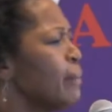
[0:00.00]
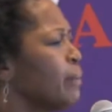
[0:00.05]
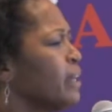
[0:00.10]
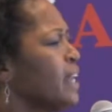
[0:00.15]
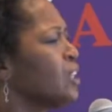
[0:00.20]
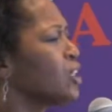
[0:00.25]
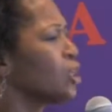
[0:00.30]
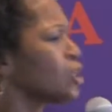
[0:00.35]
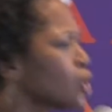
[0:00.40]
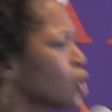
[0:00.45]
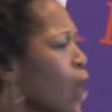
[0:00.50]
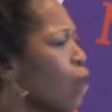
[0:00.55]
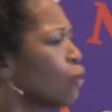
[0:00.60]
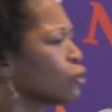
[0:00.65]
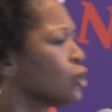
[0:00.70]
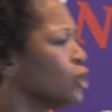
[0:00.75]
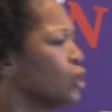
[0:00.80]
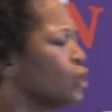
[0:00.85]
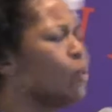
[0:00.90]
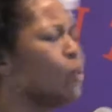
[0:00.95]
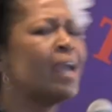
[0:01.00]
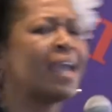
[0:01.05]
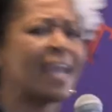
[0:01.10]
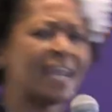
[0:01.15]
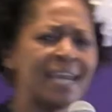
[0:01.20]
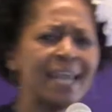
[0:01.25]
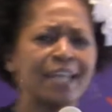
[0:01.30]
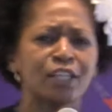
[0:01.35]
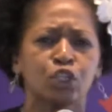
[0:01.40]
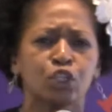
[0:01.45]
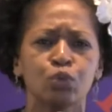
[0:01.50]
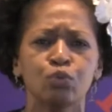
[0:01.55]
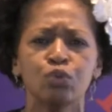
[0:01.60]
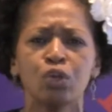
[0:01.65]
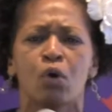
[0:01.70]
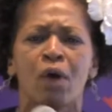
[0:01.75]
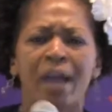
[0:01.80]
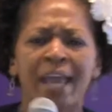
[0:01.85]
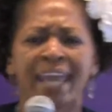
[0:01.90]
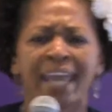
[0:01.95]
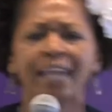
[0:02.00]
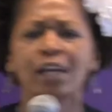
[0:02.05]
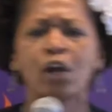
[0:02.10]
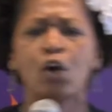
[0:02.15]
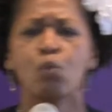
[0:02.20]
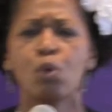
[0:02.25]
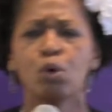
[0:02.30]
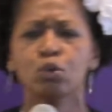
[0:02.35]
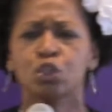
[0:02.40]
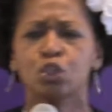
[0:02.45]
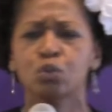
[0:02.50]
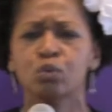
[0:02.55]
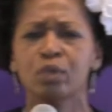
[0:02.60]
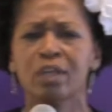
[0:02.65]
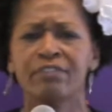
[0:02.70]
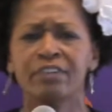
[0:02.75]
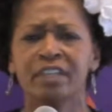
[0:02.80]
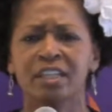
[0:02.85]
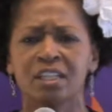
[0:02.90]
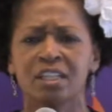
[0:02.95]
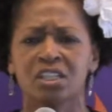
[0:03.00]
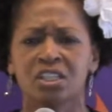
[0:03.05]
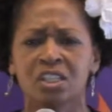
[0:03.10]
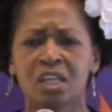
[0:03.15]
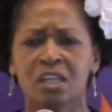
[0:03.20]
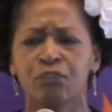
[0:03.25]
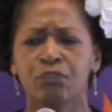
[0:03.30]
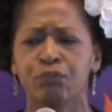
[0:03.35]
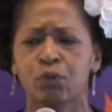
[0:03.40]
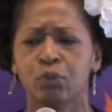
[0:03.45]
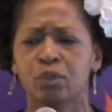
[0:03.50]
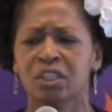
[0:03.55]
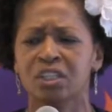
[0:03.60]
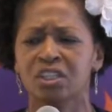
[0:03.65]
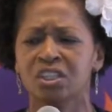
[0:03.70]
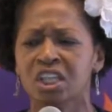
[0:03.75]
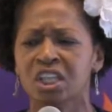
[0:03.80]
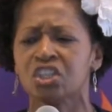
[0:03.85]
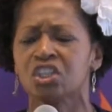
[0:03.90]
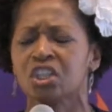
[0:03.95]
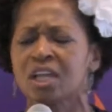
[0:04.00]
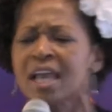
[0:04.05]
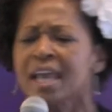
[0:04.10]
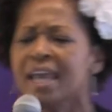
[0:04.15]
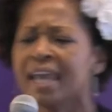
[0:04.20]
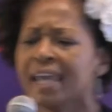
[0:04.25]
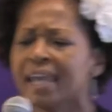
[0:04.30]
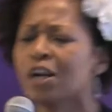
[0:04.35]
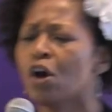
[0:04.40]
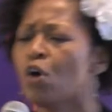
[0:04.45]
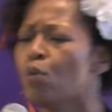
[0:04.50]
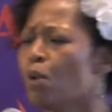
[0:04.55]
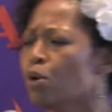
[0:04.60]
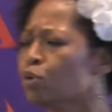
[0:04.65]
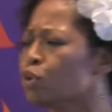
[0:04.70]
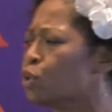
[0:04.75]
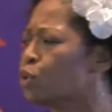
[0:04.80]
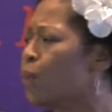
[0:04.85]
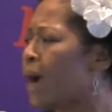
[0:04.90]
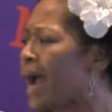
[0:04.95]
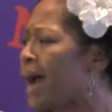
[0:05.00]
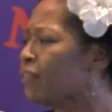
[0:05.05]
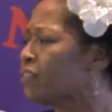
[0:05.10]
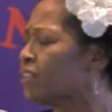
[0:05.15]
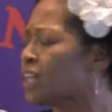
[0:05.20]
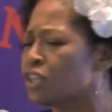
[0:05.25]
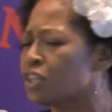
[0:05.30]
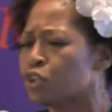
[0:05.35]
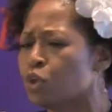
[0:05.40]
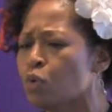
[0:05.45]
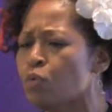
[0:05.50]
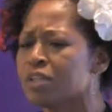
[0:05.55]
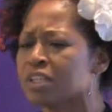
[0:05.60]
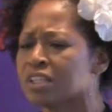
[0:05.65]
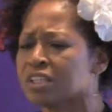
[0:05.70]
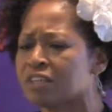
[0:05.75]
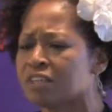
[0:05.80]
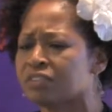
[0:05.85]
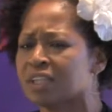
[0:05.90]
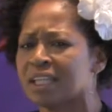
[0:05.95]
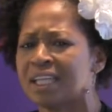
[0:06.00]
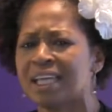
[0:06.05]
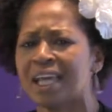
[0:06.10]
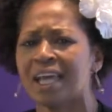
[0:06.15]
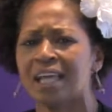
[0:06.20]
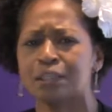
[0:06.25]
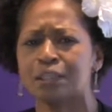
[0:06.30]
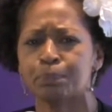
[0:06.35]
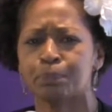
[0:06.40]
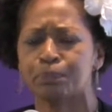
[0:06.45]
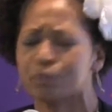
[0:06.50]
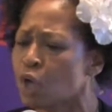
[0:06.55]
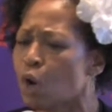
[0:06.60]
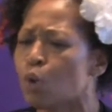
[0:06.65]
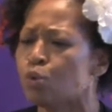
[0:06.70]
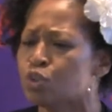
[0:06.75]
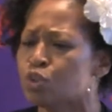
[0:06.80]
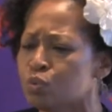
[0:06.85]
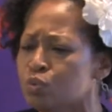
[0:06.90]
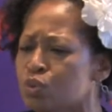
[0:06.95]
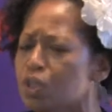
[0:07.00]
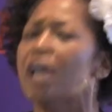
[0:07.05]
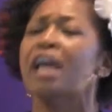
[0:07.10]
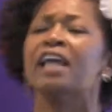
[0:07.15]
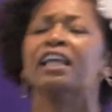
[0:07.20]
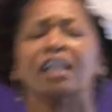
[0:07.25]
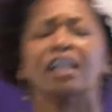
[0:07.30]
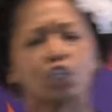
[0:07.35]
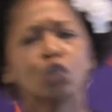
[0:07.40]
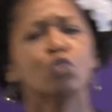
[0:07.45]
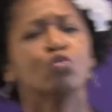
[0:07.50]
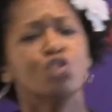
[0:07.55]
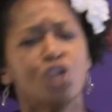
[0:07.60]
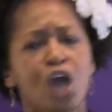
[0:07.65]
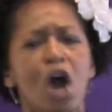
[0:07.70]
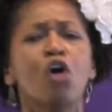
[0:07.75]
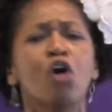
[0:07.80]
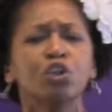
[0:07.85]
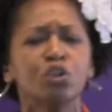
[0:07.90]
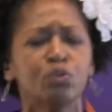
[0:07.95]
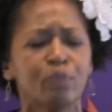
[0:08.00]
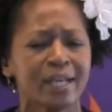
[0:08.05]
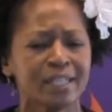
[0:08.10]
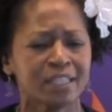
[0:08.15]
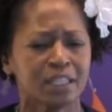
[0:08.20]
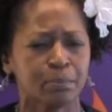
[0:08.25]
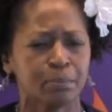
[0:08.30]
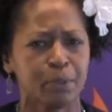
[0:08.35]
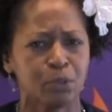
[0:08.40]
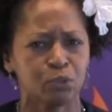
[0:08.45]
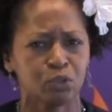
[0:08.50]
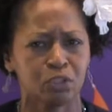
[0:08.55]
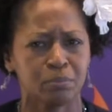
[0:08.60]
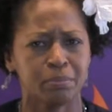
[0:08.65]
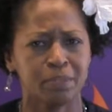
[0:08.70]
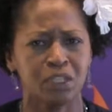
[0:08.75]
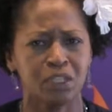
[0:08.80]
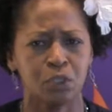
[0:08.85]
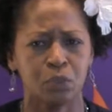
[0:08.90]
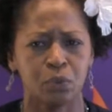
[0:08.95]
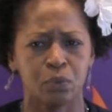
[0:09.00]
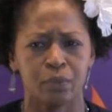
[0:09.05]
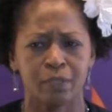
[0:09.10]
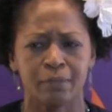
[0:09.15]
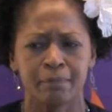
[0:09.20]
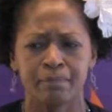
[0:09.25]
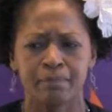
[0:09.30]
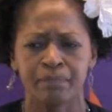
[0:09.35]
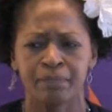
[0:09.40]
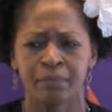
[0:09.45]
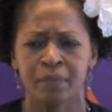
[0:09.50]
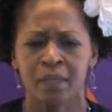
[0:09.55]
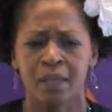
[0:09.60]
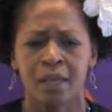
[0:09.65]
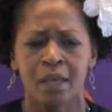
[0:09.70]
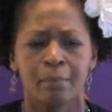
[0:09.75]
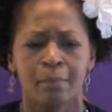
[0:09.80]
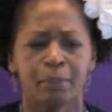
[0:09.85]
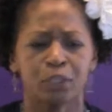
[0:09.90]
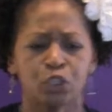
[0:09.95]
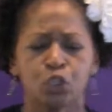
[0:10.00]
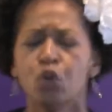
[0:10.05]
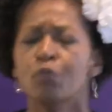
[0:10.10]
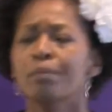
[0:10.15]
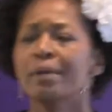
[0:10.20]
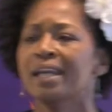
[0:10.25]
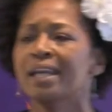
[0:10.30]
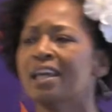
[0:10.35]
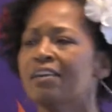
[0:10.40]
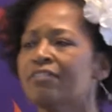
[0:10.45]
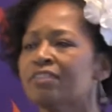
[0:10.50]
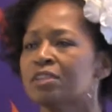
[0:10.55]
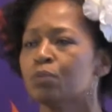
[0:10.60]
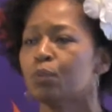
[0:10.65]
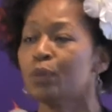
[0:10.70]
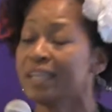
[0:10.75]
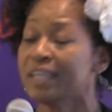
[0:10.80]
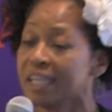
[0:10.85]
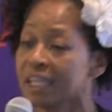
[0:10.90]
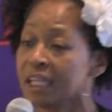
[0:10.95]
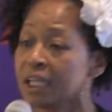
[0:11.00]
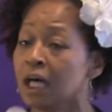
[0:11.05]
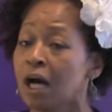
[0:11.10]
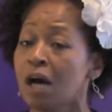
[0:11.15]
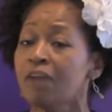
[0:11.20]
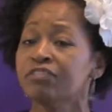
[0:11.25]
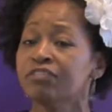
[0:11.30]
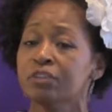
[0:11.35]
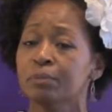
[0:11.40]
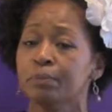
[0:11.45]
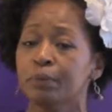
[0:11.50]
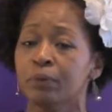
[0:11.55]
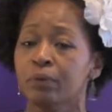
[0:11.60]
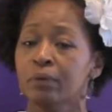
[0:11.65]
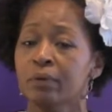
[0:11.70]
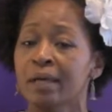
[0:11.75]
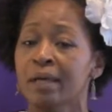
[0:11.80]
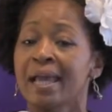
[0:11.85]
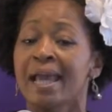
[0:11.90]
and begin to talk to you and let you know he don't want you living in a sinful condition. He don't want you out there doing stuff that he ain't told you that you know you ain't supposed to be doing. Yeah. But too many of us we get comfortable.